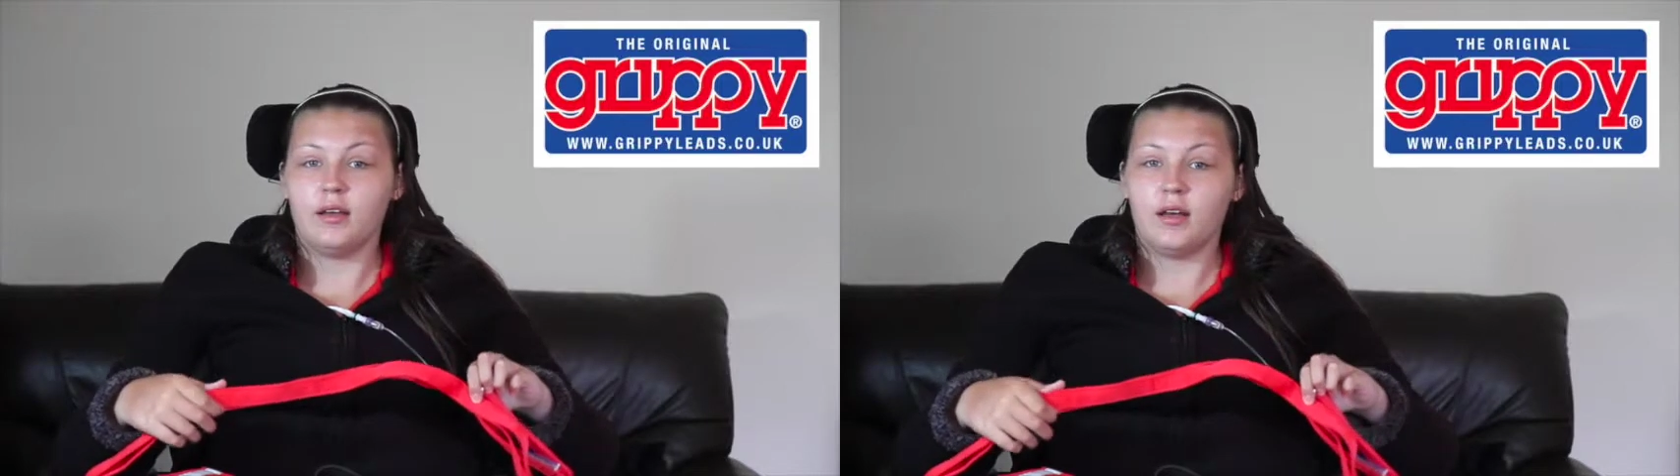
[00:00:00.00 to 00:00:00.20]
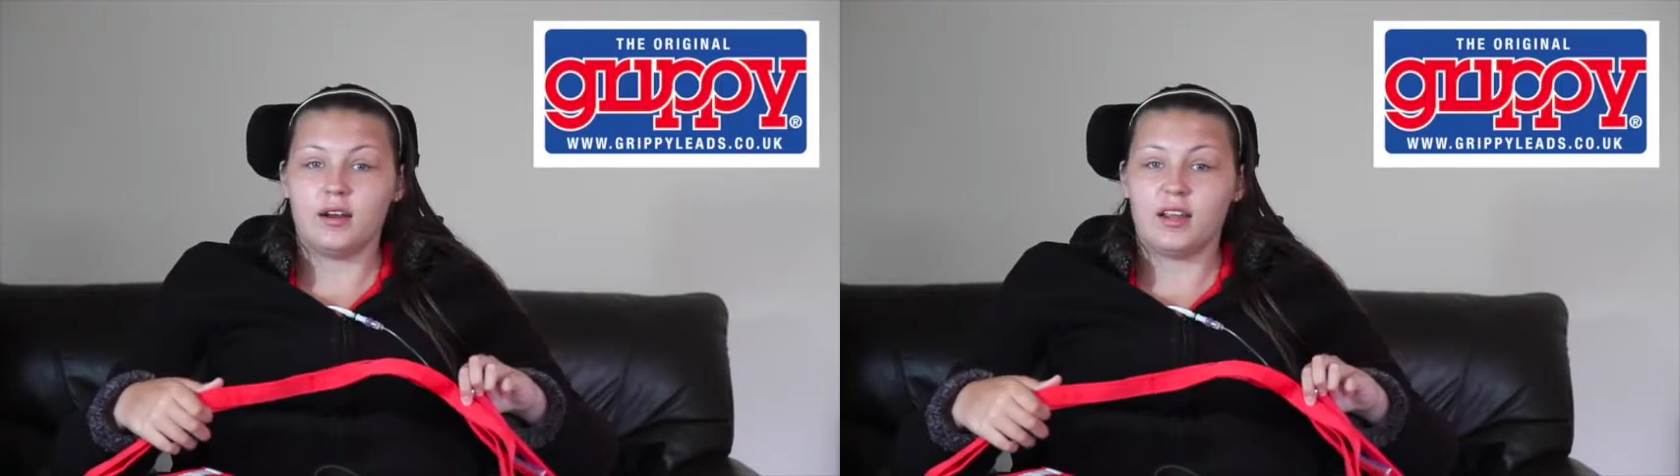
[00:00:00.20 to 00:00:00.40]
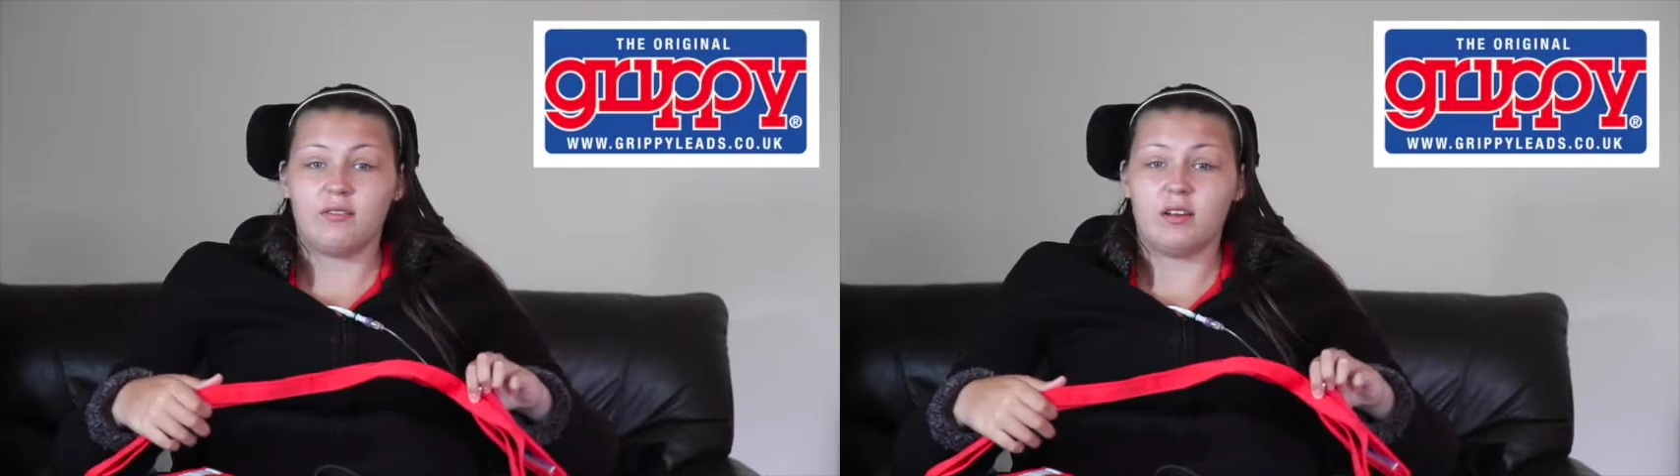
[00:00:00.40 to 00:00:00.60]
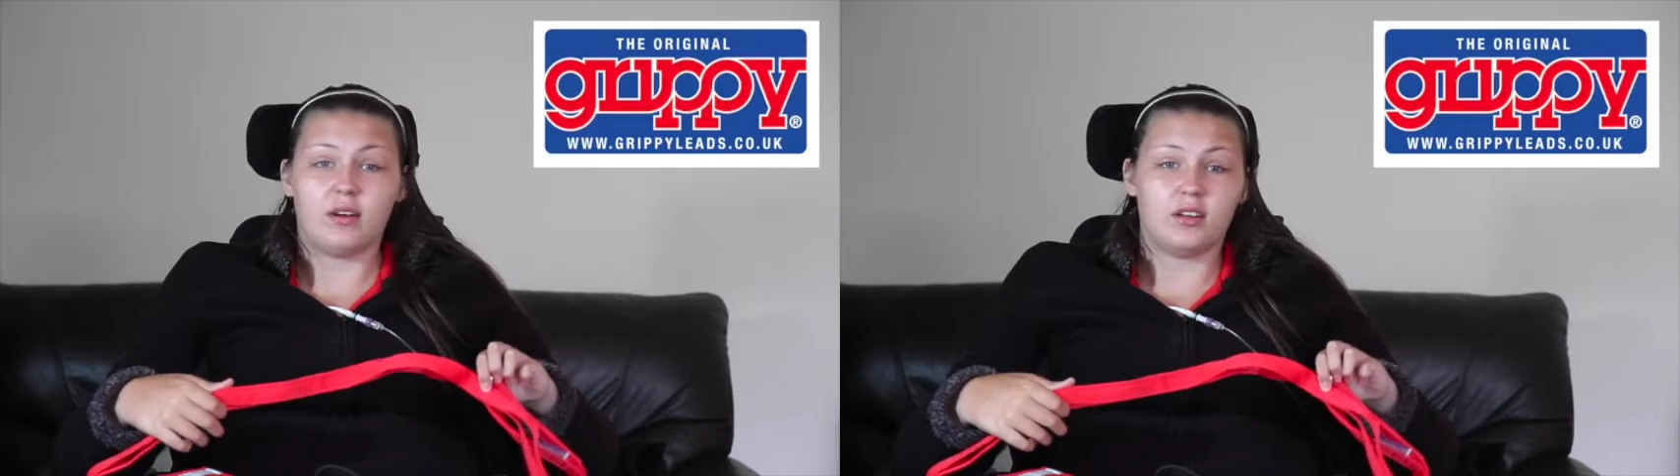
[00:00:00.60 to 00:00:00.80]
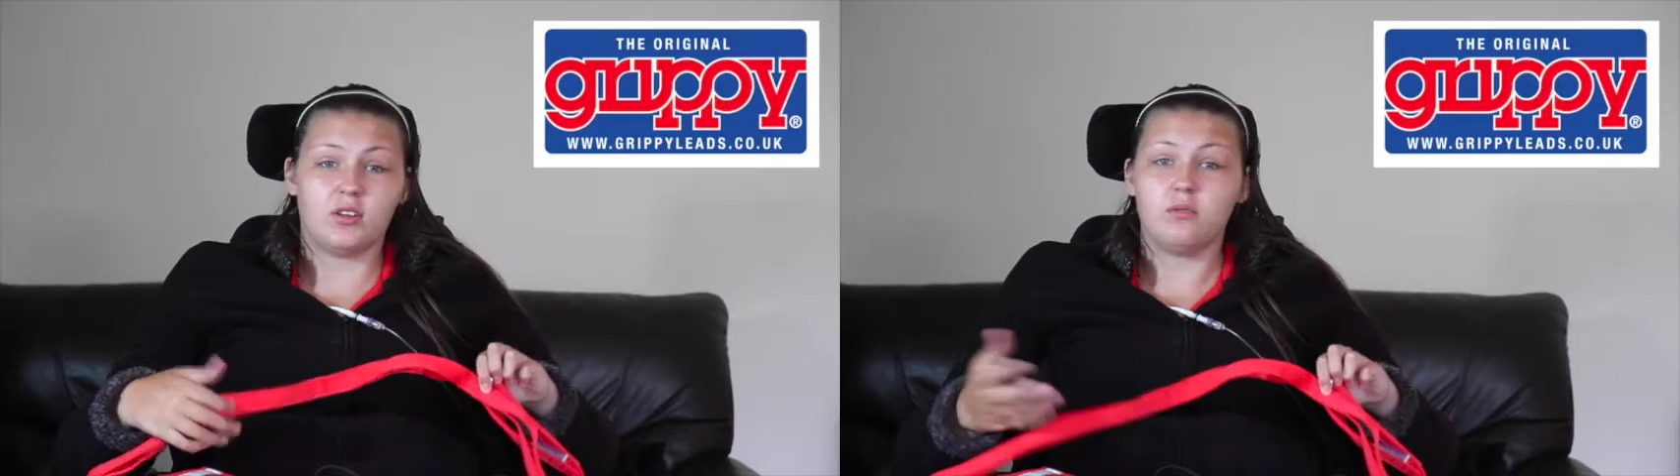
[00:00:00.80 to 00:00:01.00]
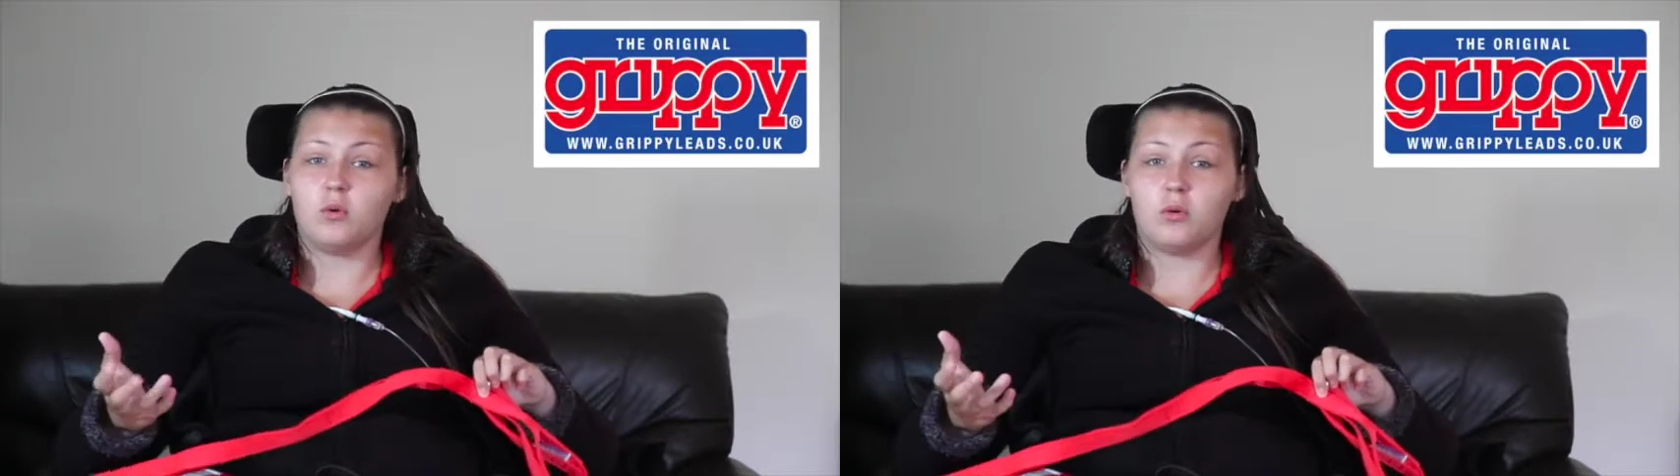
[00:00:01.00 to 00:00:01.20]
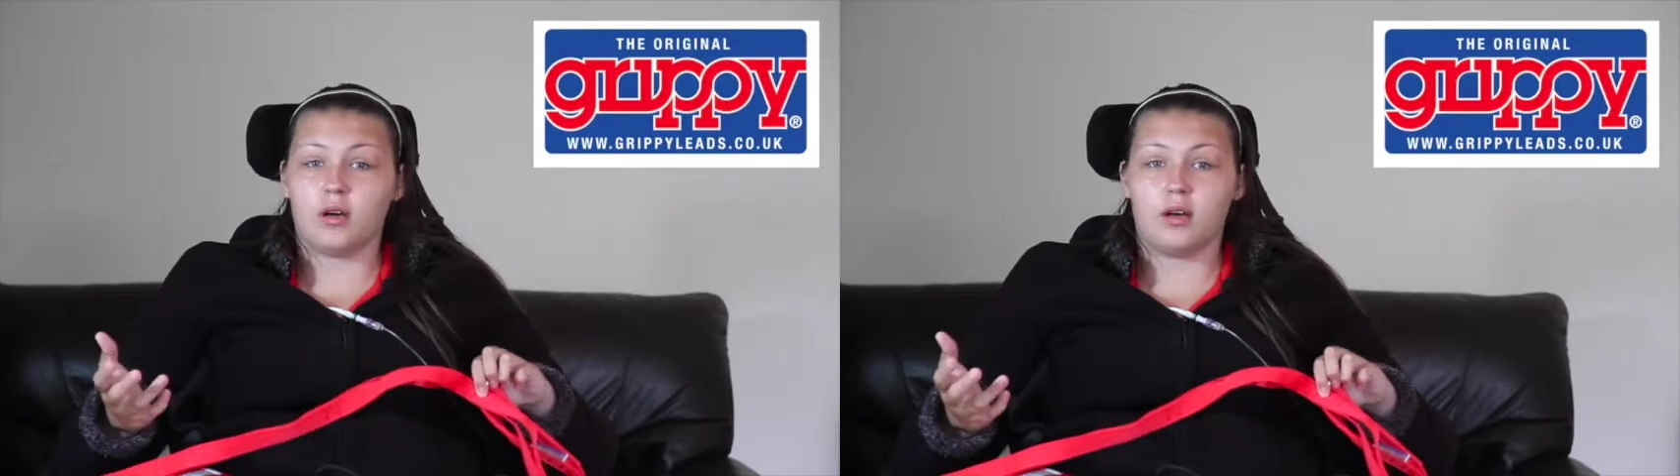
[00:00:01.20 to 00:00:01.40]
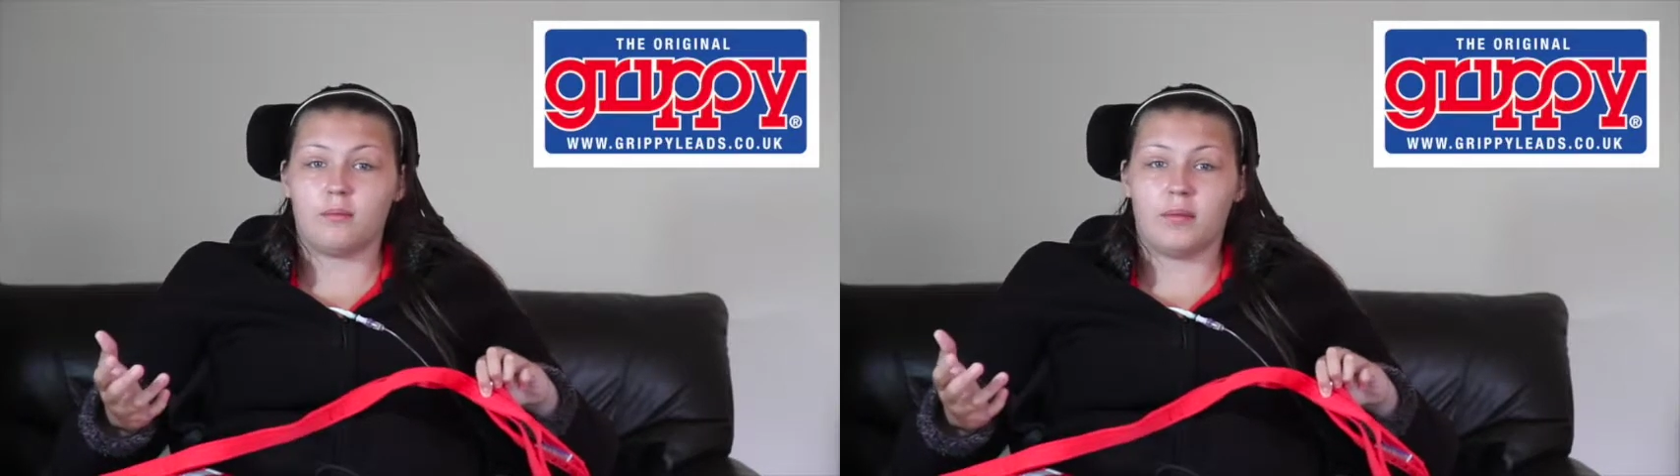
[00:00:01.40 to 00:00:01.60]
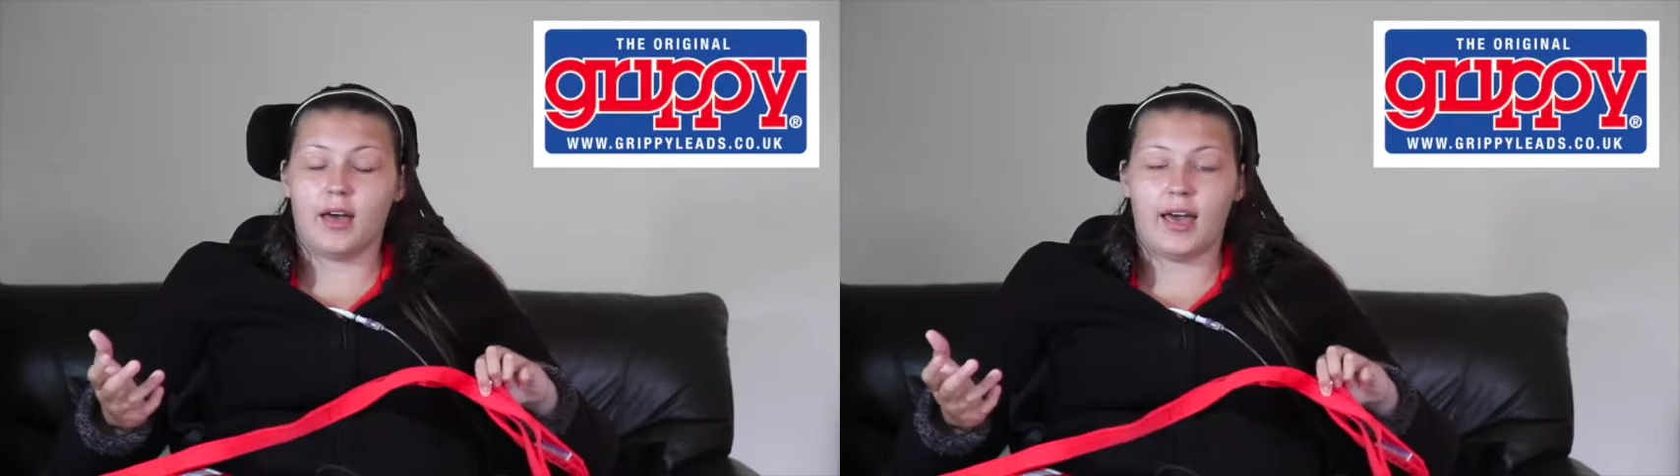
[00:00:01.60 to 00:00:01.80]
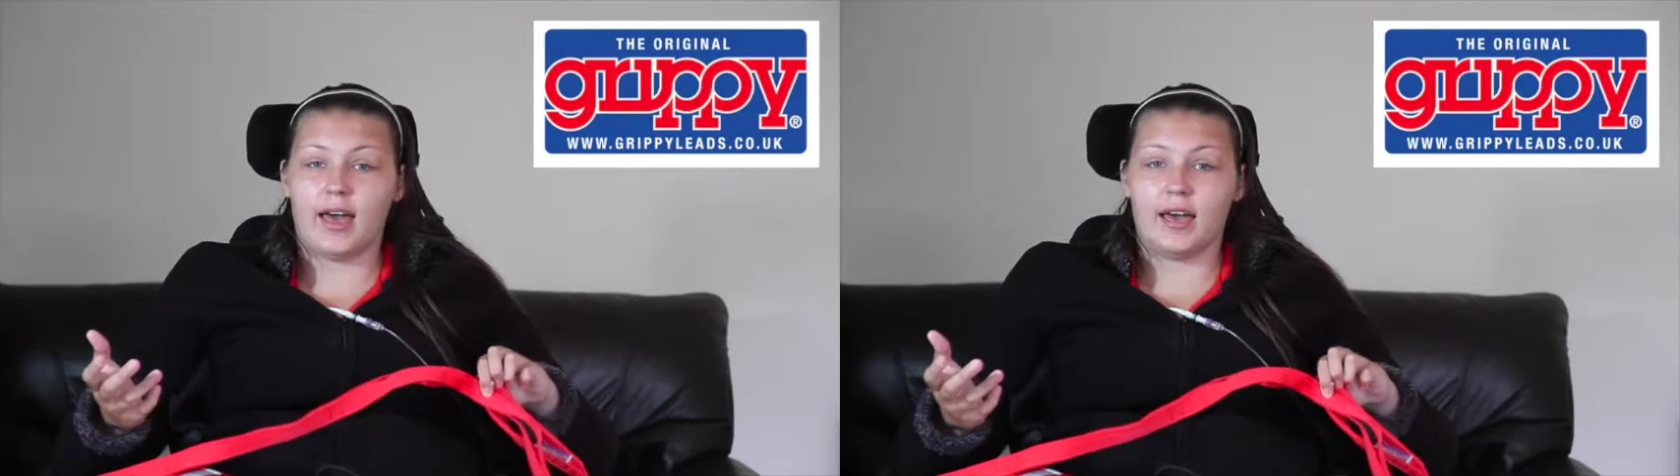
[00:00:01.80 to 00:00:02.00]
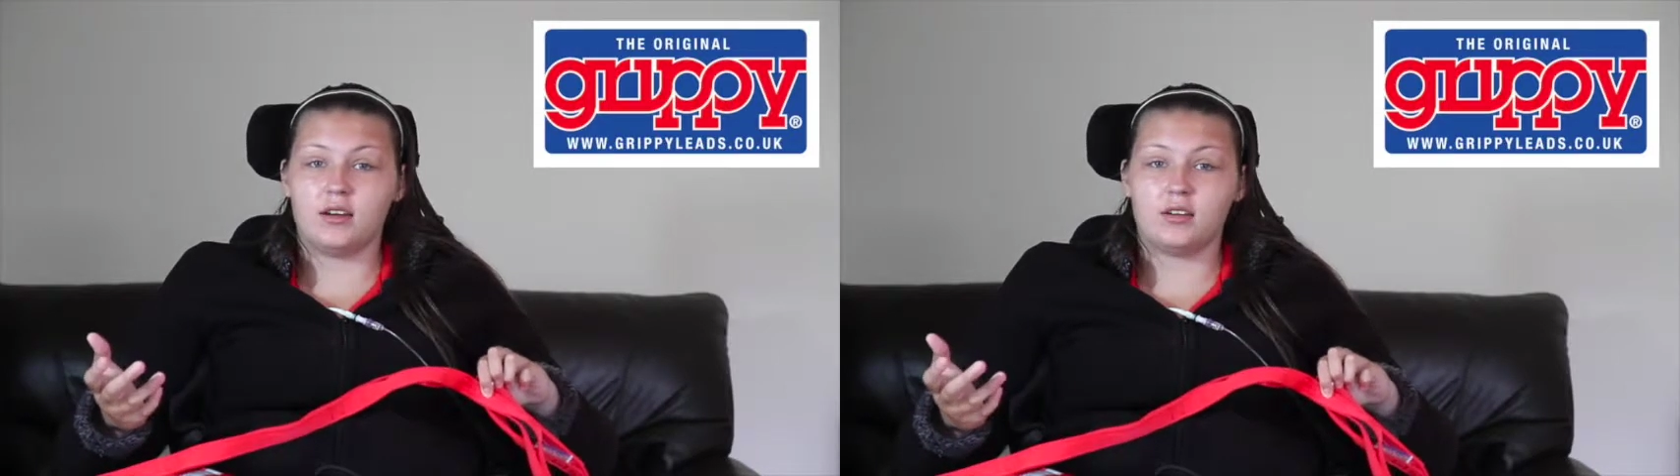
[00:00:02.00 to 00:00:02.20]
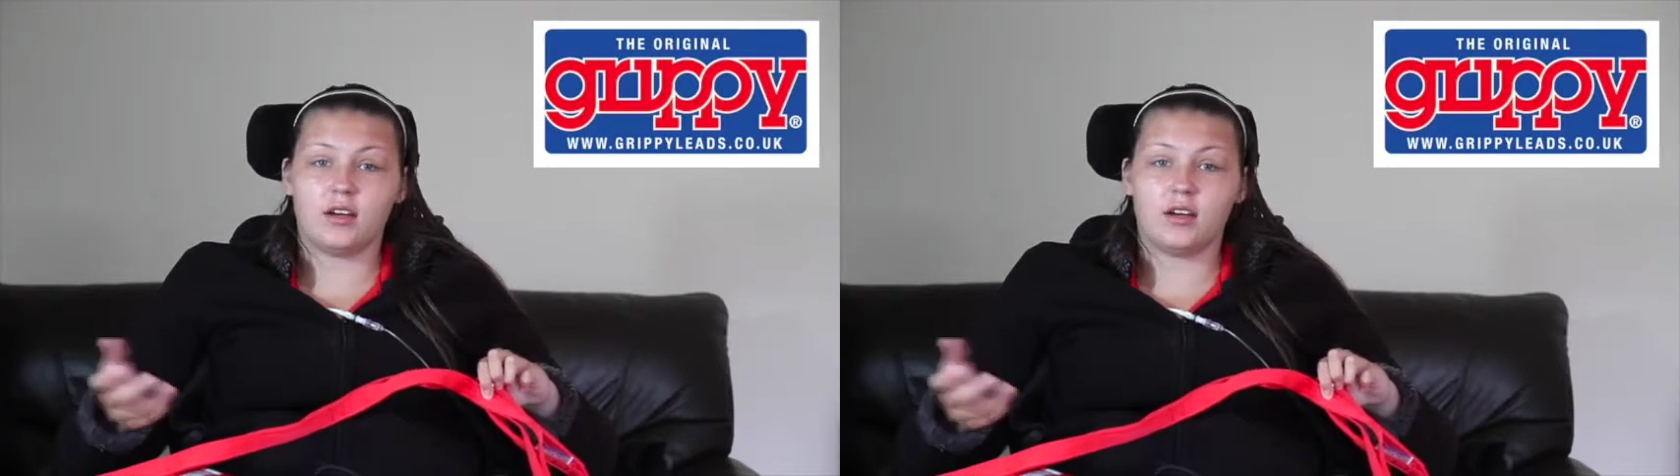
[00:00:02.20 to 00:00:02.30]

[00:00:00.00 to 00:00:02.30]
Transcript: And even if I do walk her by hand,